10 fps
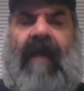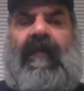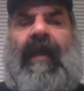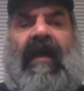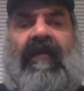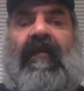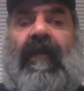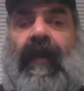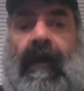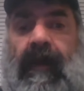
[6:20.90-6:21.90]
I have a
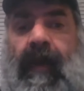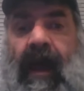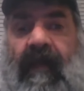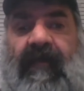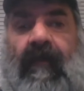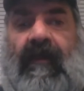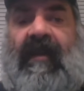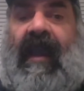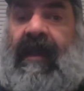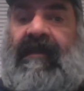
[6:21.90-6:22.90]
master's in public policy. I
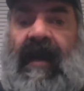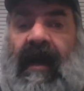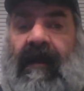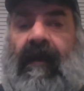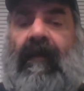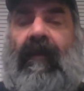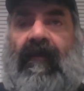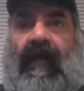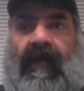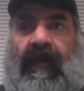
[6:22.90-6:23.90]
went to Antioch
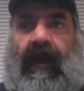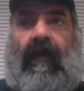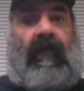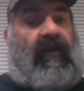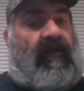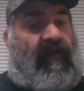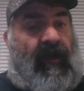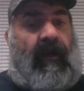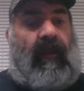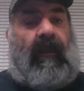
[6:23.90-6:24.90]
University, which is a
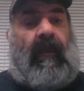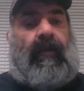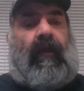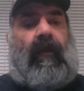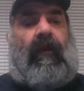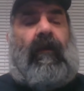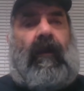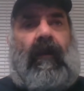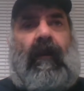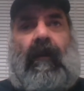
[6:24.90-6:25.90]
very liberal,
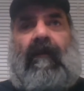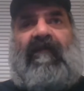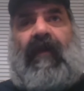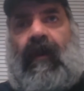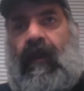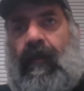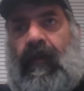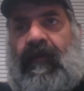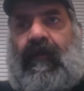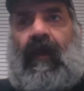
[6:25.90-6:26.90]
very
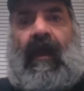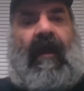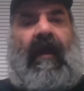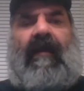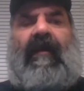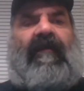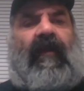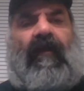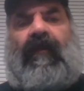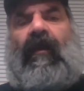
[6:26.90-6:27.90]
liberal. Eh, eh, eh,
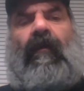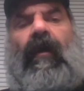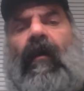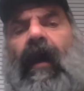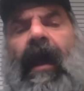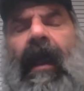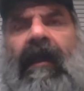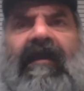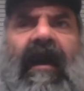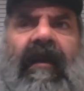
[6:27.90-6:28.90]
for those who don't know,
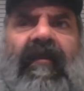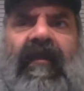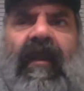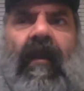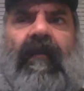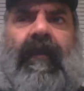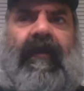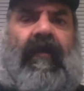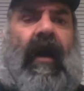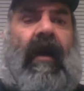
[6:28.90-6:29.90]
Antioch is in Yellow
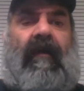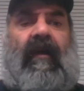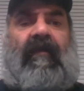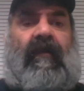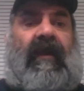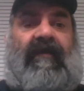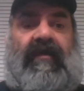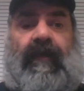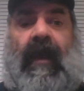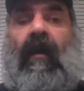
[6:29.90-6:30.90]
Springs, Ohio. It's where
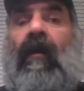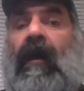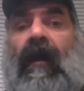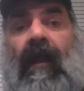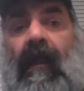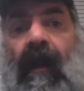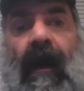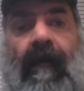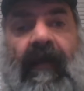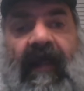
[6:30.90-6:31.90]
Dave Chappelle
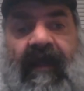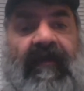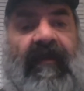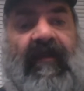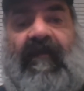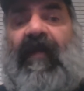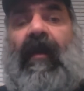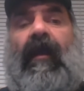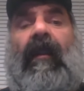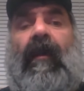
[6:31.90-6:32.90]
um, lives. It's a very